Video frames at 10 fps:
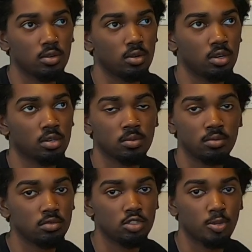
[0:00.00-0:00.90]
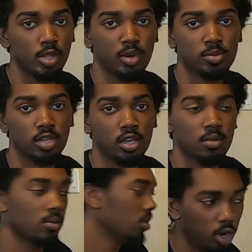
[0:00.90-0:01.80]
or some other website.
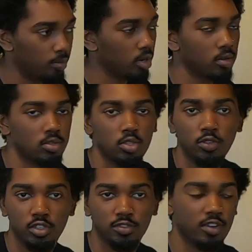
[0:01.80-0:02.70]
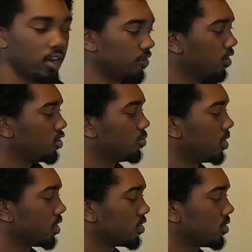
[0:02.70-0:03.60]
Walbro, $255,
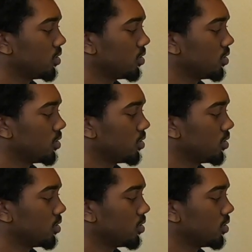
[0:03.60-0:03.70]
$100.